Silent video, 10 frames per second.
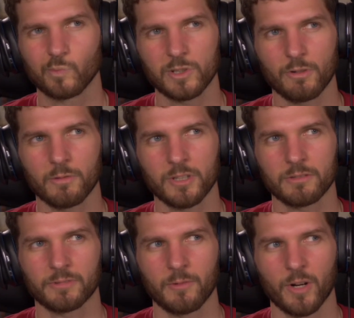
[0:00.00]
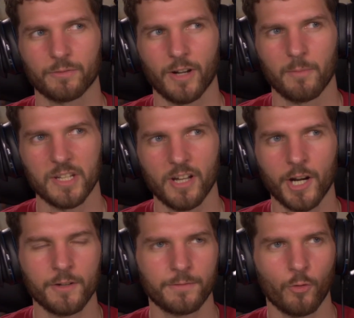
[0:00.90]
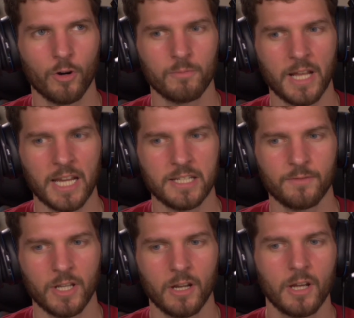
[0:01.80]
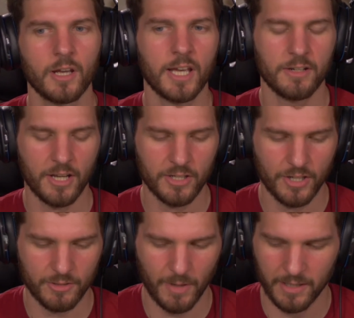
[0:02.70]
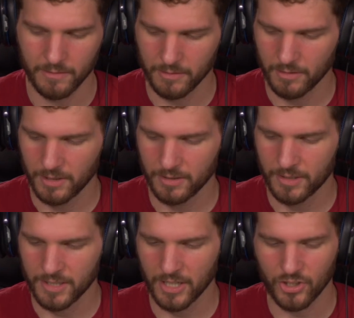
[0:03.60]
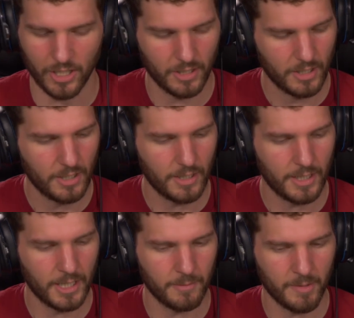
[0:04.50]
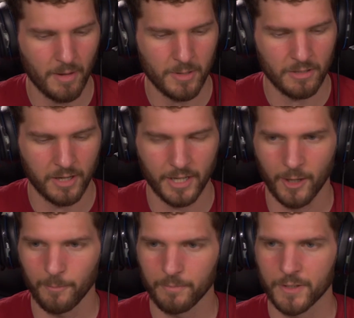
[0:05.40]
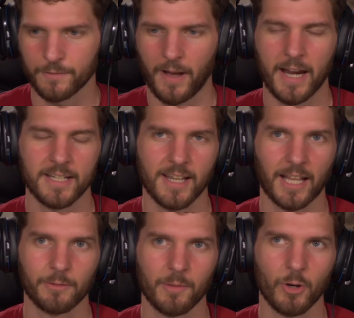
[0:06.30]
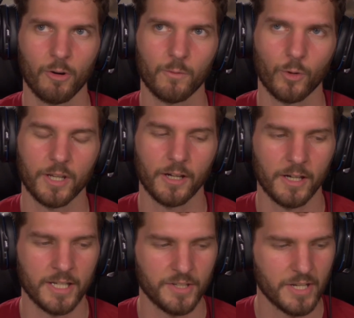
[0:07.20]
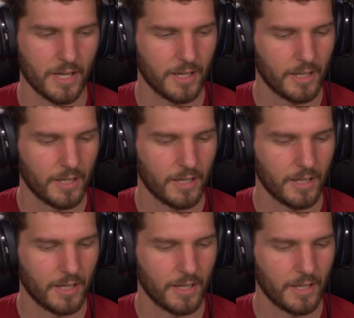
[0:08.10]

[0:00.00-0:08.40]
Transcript: what's the right way to frame this? Uninformed negativity. Here's my distinction. And maybe you can help define exactly what I'm going for here is,